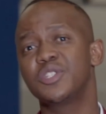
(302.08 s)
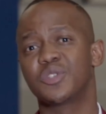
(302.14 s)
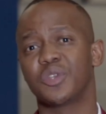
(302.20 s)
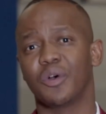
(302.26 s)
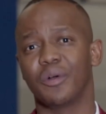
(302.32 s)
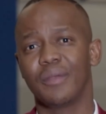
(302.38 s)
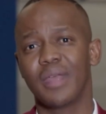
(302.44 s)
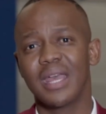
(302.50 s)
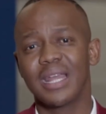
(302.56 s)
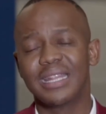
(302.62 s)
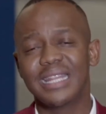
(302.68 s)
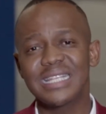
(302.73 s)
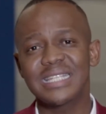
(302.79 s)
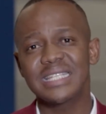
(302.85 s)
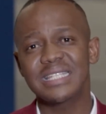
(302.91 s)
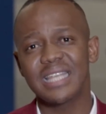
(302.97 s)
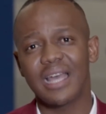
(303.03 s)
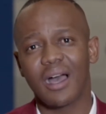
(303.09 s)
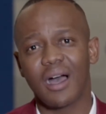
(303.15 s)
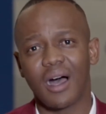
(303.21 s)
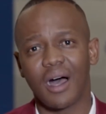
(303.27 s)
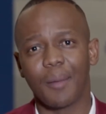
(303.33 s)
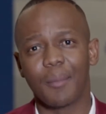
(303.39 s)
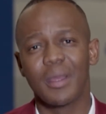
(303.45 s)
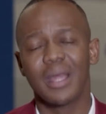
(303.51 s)
so, this is a
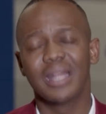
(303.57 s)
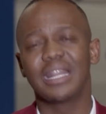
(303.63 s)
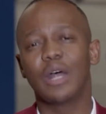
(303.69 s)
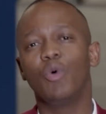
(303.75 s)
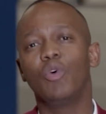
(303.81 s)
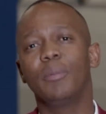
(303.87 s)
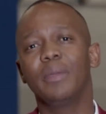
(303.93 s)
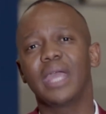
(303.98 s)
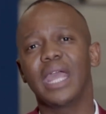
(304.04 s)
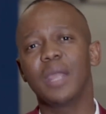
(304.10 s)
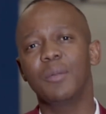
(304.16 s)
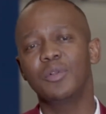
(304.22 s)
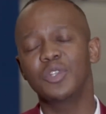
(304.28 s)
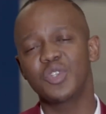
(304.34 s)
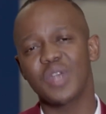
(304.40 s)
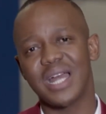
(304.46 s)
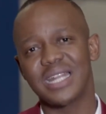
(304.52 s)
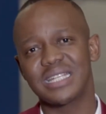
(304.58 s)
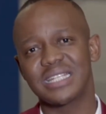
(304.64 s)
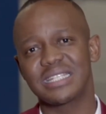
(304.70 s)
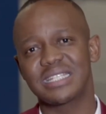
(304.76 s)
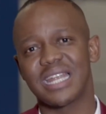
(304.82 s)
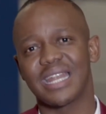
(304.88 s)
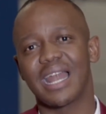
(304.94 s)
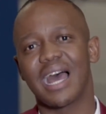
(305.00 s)
hub that will be able to
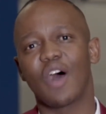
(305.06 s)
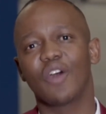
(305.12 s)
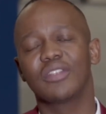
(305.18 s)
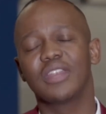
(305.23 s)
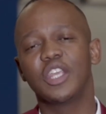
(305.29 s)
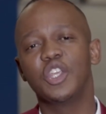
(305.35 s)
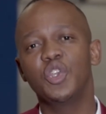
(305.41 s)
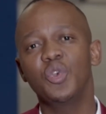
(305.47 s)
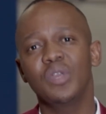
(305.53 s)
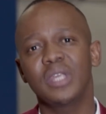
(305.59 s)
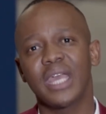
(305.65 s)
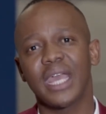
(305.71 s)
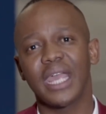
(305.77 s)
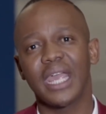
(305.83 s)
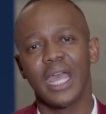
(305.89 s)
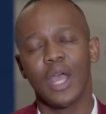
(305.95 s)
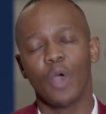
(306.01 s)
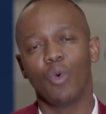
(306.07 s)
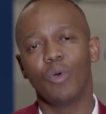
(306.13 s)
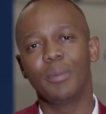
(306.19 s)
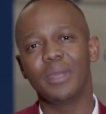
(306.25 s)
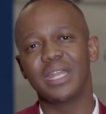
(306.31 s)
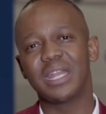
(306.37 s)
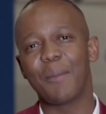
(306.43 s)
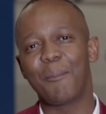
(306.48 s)
understand how the UK will
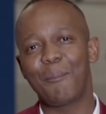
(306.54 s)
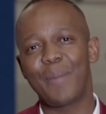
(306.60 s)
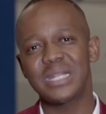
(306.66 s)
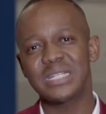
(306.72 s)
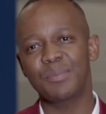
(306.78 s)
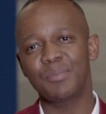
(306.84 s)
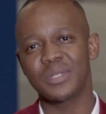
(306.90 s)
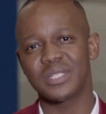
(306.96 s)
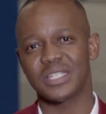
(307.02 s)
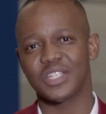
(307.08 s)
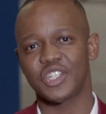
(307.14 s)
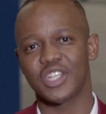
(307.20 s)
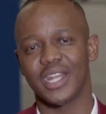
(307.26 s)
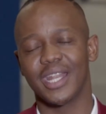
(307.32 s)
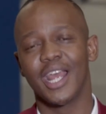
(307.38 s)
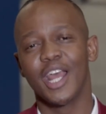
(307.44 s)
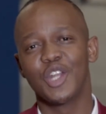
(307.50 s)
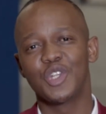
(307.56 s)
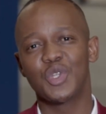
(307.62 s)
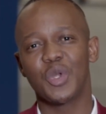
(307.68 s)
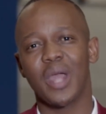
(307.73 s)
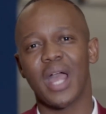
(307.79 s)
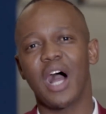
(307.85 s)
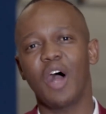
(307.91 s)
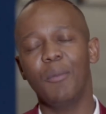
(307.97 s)
be in a better position to
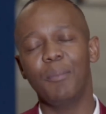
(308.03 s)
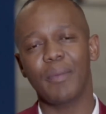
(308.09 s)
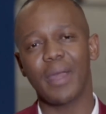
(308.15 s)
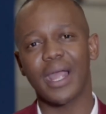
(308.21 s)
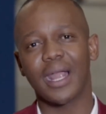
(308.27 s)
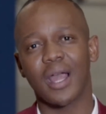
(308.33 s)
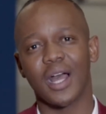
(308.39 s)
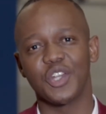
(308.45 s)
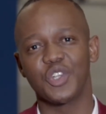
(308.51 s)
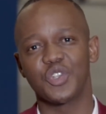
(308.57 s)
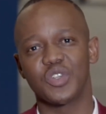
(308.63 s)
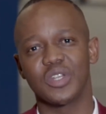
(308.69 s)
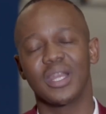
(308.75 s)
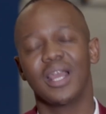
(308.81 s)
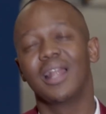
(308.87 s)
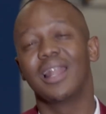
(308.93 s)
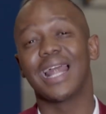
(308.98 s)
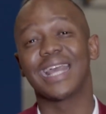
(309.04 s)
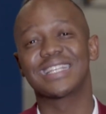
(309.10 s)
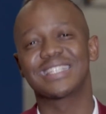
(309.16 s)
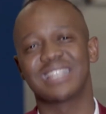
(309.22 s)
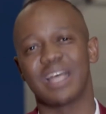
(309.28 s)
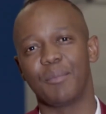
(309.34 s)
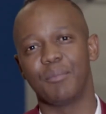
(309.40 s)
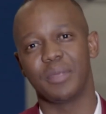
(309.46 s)
help a country like
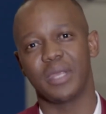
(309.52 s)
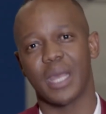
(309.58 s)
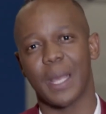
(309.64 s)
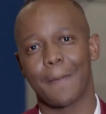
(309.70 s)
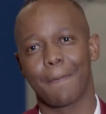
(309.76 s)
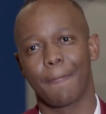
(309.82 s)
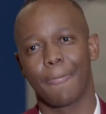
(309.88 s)
Zambia.